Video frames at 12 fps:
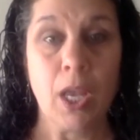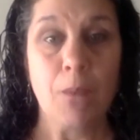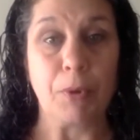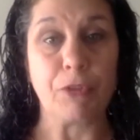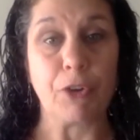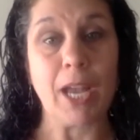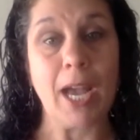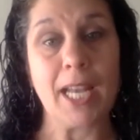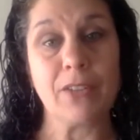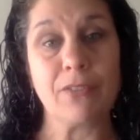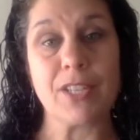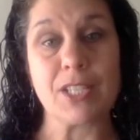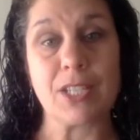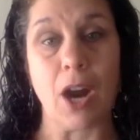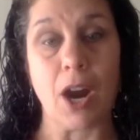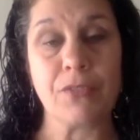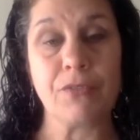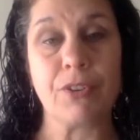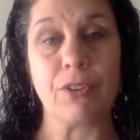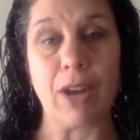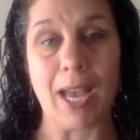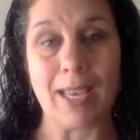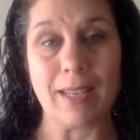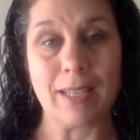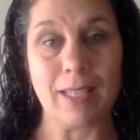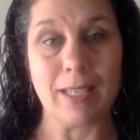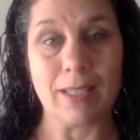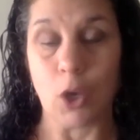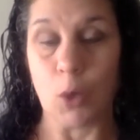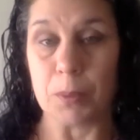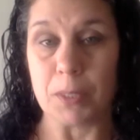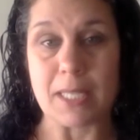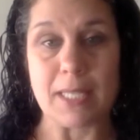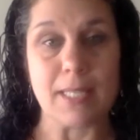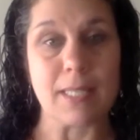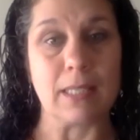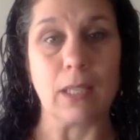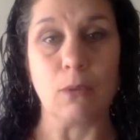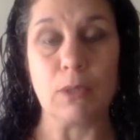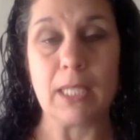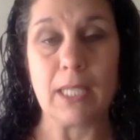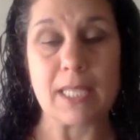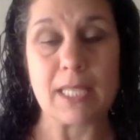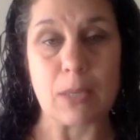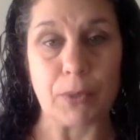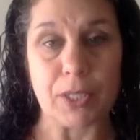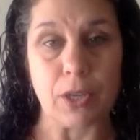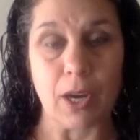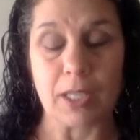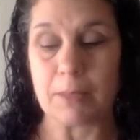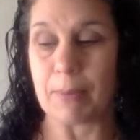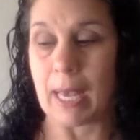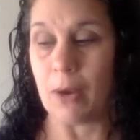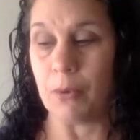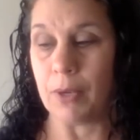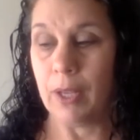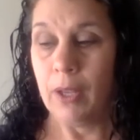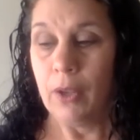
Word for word: But for kind of this garden variety hopelessness and loneliness that we talked about,